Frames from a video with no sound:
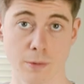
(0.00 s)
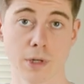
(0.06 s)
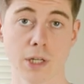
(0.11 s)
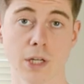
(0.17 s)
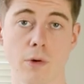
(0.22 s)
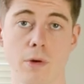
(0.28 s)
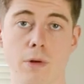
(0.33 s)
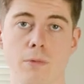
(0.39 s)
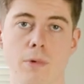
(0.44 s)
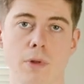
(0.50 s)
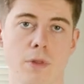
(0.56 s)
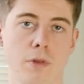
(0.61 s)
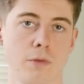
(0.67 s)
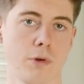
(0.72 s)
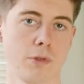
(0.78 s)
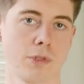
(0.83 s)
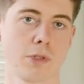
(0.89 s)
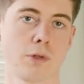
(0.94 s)
want to go in with the
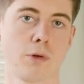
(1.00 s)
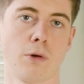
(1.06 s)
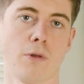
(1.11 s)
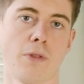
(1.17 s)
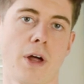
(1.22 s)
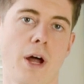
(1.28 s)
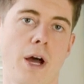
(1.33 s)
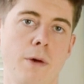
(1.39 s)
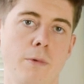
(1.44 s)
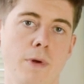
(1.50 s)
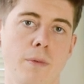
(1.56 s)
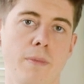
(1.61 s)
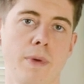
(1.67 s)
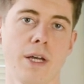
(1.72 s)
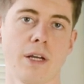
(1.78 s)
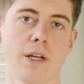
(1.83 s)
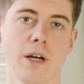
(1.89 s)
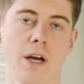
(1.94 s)
rose accord that I want to
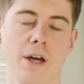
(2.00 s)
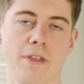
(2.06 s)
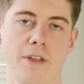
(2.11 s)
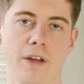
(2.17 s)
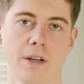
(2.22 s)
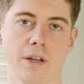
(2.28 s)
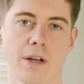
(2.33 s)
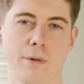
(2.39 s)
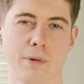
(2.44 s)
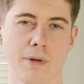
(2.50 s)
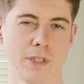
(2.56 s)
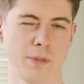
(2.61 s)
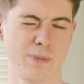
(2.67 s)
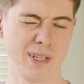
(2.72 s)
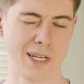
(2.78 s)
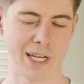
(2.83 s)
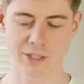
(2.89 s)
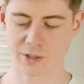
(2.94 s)
make. I think I want it to
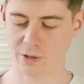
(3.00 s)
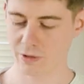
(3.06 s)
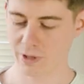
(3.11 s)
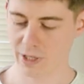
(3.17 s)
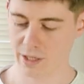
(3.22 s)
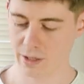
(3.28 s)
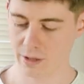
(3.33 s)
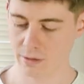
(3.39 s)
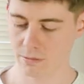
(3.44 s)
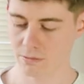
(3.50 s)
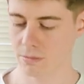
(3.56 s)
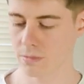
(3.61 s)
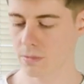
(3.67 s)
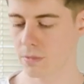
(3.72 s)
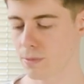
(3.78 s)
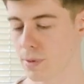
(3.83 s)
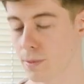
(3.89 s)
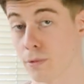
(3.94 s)
be less green,
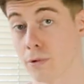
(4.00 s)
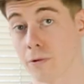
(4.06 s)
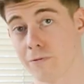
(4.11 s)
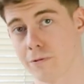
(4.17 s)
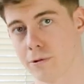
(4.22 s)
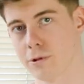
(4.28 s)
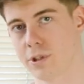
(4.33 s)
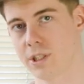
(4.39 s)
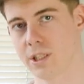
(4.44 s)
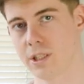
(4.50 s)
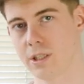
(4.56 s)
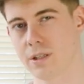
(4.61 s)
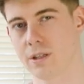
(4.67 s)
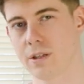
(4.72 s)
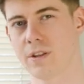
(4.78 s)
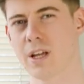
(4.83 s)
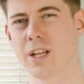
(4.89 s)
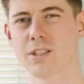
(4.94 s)
a bit more
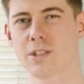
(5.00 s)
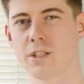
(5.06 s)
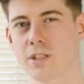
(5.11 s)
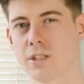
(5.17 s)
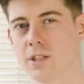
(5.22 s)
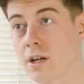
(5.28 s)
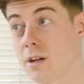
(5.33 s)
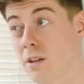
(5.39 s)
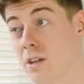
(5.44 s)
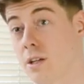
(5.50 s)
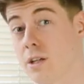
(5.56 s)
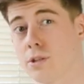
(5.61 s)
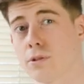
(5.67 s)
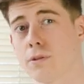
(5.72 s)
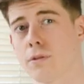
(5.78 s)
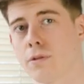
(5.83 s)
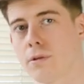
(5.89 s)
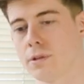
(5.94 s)
fruity. That's just kind of the
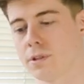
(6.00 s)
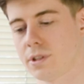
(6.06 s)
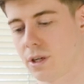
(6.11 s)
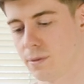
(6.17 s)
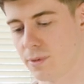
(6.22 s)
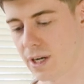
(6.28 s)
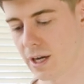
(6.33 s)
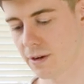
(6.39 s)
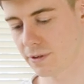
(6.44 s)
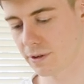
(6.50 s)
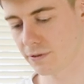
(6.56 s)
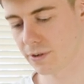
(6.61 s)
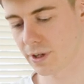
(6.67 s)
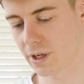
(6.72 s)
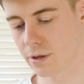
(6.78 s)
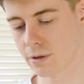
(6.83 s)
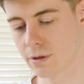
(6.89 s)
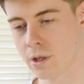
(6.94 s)
initial thoughts that I've been having for
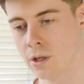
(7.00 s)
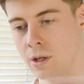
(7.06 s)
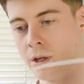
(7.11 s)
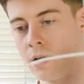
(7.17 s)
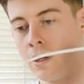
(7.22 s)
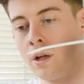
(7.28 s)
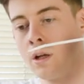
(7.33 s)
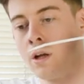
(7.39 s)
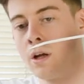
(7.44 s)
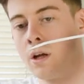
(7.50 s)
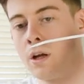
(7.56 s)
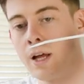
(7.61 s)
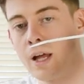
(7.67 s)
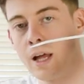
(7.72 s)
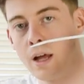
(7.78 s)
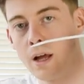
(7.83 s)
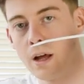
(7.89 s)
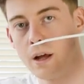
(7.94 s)
now.
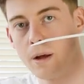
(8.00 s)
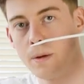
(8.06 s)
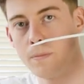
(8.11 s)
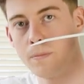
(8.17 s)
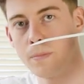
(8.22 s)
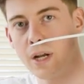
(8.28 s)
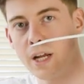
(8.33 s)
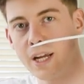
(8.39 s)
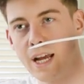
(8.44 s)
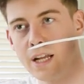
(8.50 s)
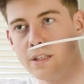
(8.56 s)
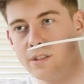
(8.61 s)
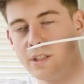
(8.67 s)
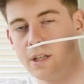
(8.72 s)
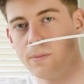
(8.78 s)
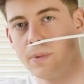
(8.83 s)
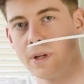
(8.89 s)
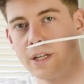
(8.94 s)
But I can
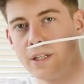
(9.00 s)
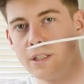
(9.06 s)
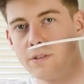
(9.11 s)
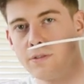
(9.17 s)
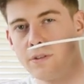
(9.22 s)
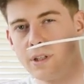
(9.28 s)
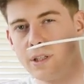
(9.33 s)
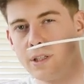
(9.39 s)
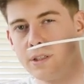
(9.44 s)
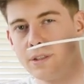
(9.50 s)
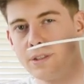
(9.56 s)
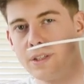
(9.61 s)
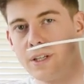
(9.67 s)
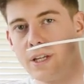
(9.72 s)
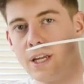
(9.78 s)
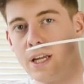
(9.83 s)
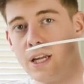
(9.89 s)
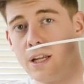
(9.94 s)
see a place for
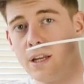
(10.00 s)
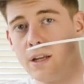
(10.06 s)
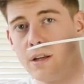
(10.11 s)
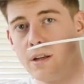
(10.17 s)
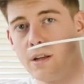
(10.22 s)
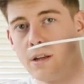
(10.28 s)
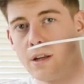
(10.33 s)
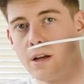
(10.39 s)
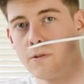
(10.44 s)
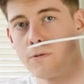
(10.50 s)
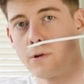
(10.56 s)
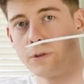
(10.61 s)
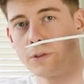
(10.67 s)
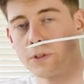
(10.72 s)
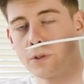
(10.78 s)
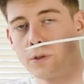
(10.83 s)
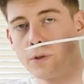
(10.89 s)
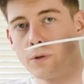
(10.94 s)
these in a
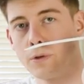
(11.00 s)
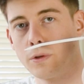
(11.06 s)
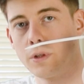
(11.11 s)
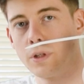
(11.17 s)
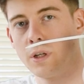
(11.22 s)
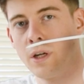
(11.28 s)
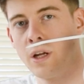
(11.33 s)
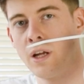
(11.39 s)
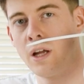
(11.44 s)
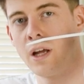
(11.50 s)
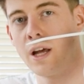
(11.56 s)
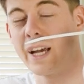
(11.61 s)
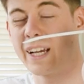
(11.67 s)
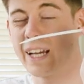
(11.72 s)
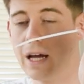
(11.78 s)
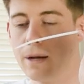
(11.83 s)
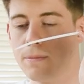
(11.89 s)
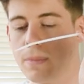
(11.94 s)
rose accord.
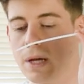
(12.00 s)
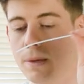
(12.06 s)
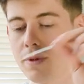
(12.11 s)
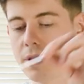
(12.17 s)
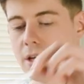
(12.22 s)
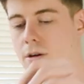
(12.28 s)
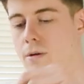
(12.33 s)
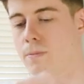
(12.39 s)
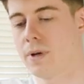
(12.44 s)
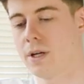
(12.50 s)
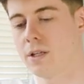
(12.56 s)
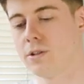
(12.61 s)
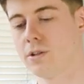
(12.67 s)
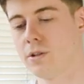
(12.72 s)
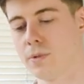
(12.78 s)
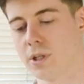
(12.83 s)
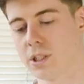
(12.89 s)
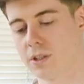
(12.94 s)
Again, maybe they're a bit
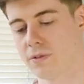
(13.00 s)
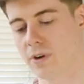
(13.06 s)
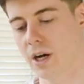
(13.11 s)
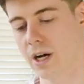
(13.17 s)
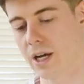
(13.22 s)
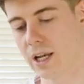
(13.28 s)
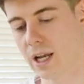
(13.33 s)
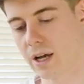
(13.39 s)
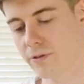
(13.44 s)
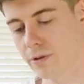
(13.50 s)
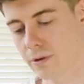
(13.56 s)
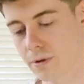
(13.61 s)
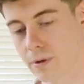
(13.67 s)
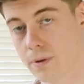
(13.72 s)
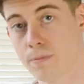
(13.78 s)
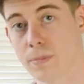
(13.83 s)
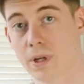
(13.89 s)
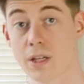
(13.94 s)
too much of a high
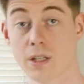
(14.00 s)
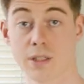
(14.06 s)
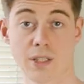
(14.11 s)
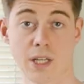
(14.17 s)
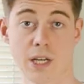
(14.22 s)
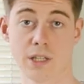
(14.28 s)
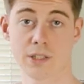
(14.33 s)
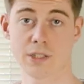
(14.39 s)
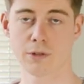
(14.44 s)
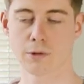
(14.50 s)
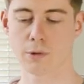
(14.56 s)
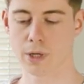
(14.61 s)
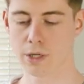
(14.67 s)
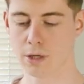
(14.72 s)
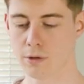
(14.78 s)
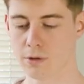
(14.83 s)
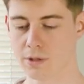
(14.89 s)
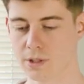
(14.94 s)
level because they're still
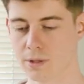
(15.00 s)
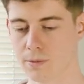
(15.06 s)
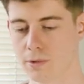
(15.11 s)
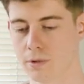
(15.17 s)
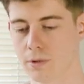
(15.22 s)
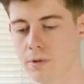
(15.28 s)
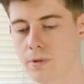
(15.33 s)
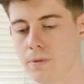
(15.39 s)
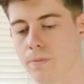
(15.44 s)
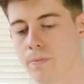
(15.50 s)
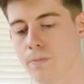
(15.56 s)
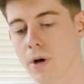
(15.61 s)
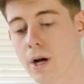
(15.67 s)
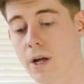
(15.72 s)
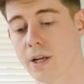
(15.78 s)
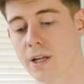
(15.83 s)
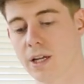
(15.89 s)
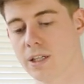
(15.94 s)
quite noticeable, but